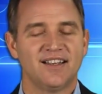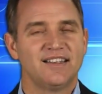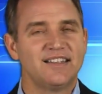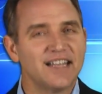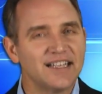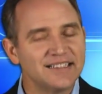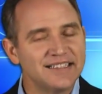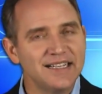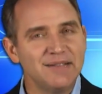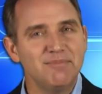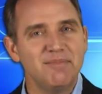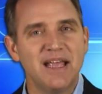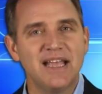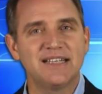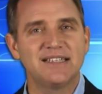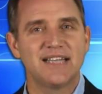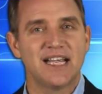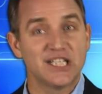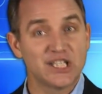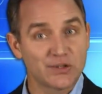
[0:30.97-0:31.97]
Does it
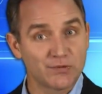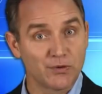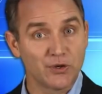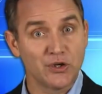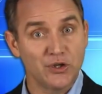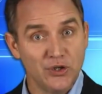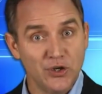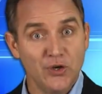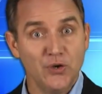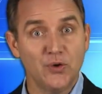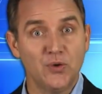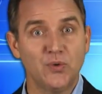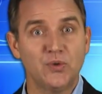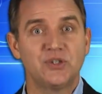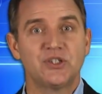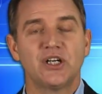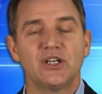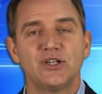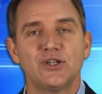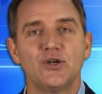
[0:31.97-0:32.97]
make sense for you
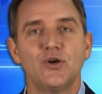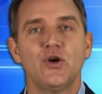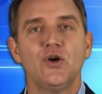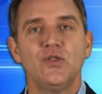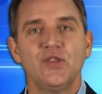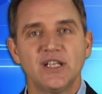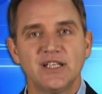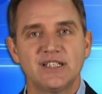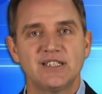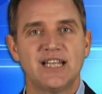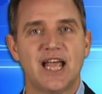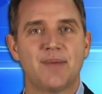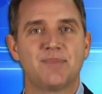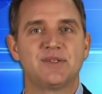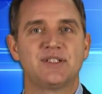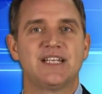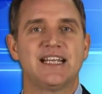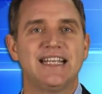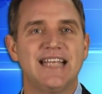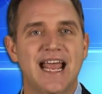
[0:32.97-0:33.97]
to learn the
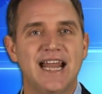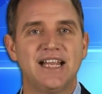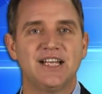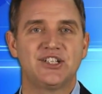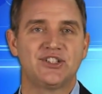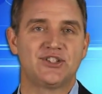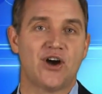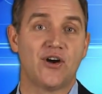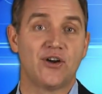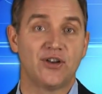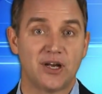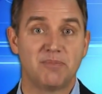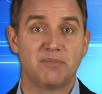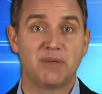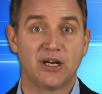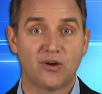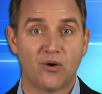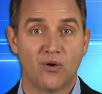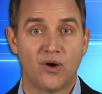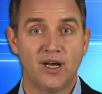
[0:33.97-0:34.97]
steps to getting started in
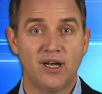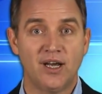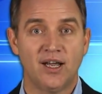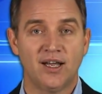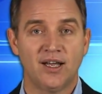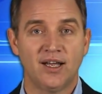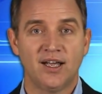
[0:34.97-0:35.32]
Bitcoin?